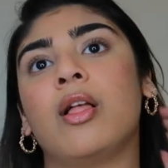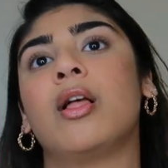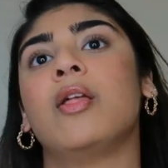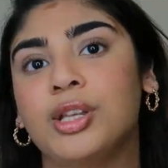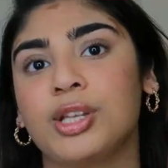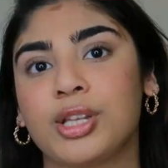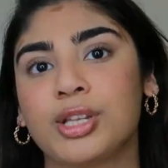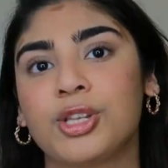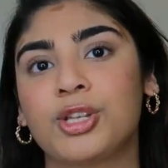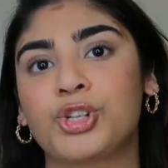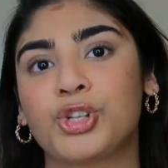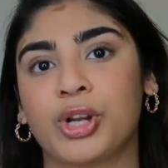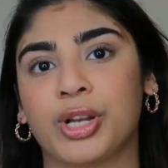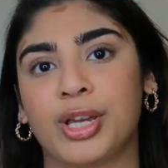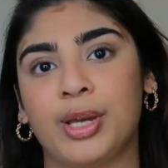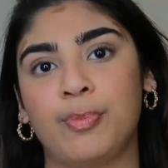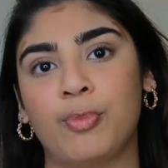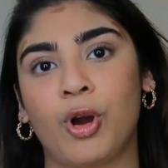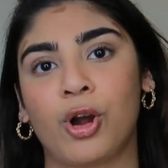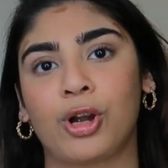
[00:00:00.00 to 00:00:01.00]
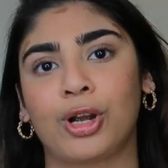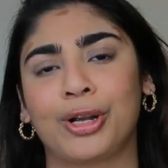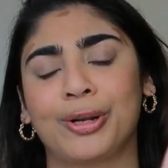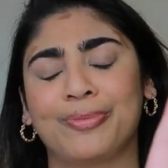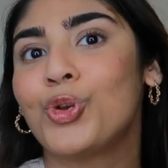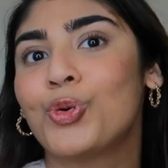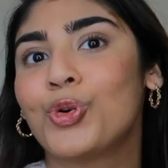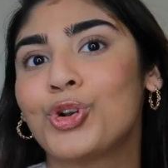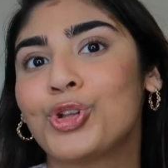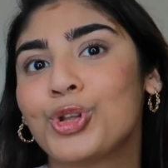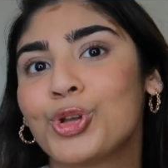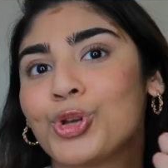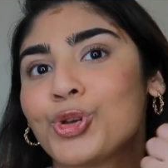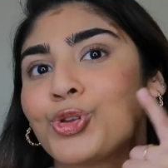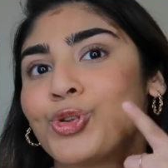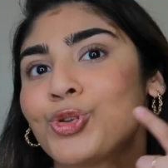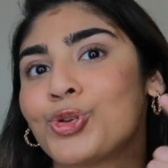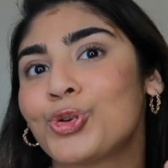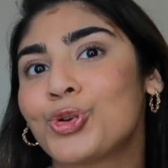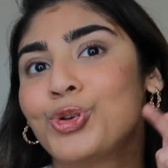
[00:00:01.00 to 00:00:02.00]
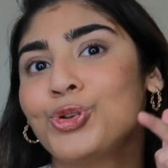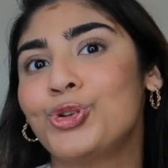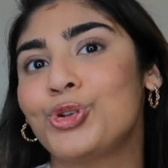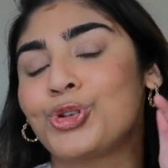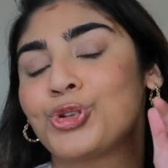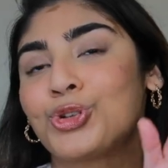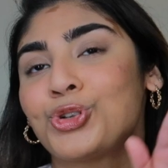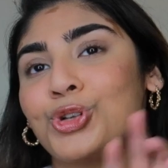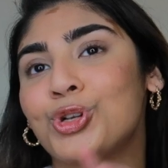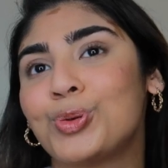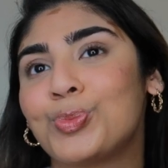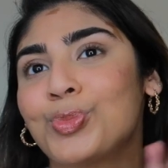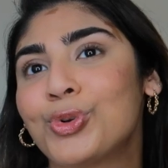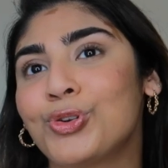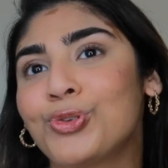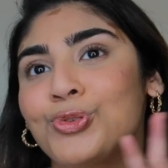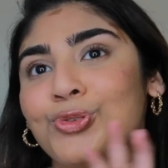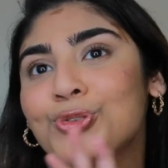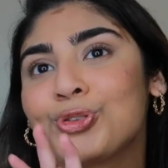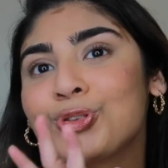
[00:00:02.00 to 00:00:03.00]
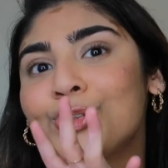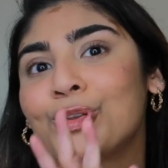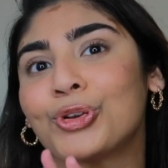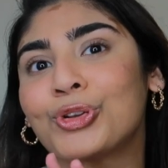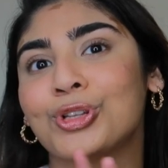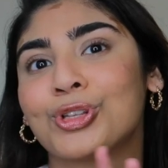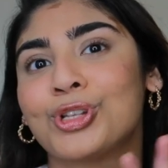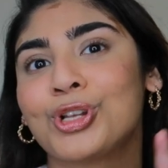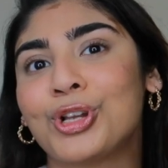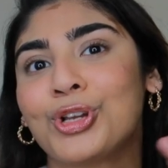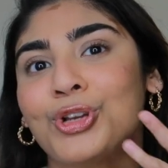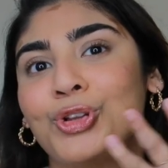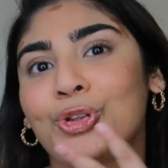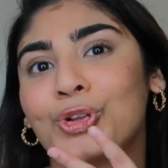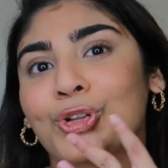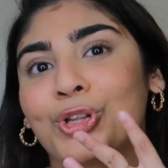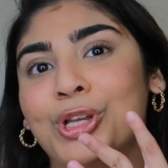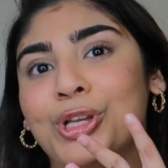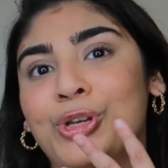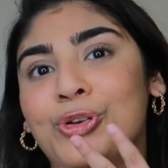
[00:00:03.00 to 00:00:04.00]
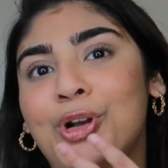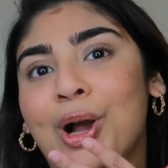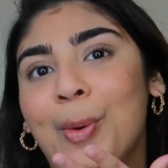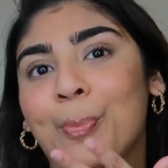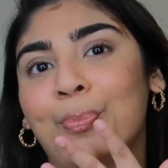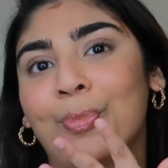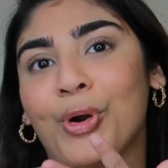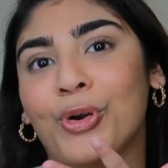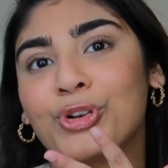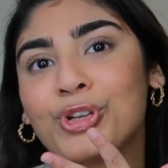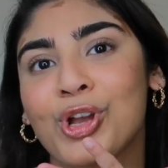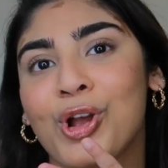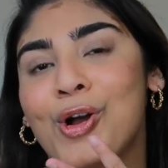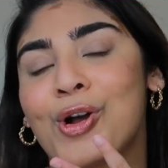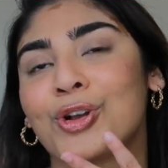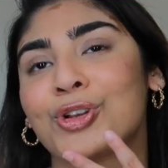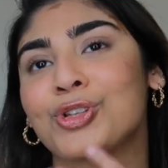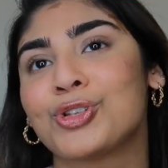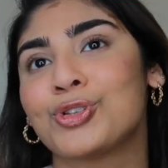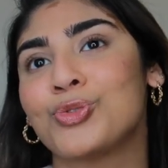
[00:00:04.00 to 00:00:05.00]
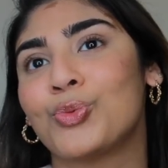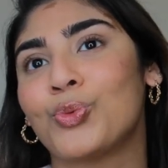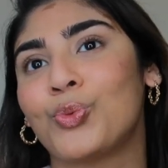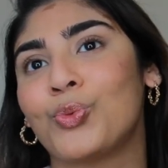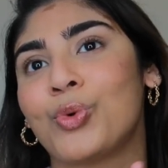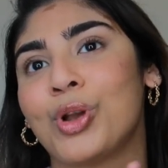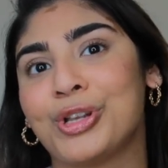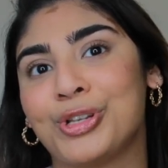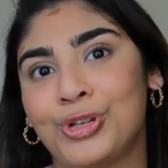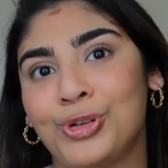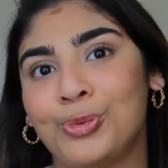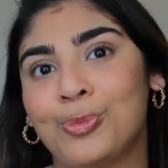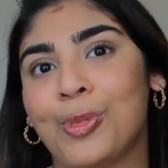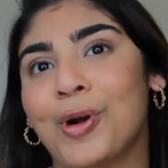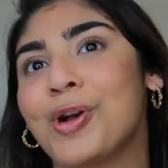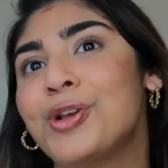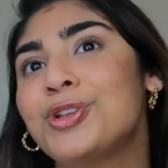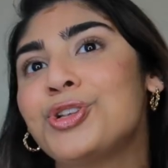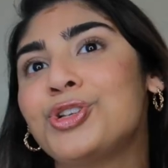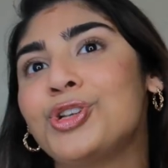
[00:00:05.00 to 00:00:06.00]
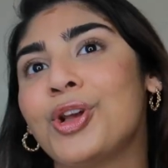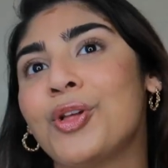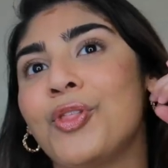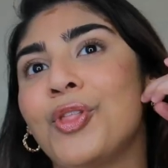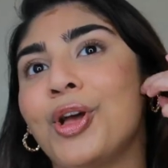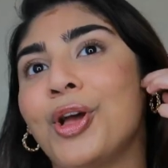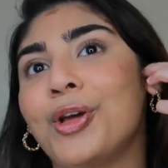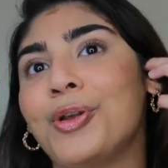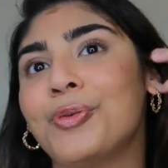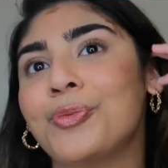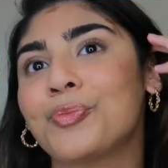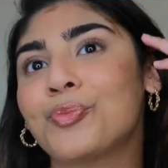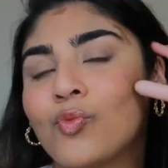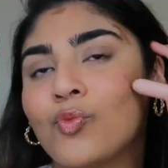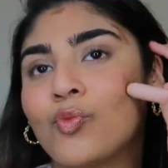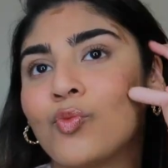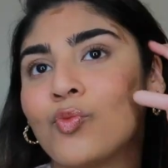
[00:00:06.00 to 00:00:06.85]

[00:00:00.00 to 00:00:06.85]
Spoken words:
This is the tricky part. You want to like slick in your cheekbones, look till you look like you have Botox way too much, and then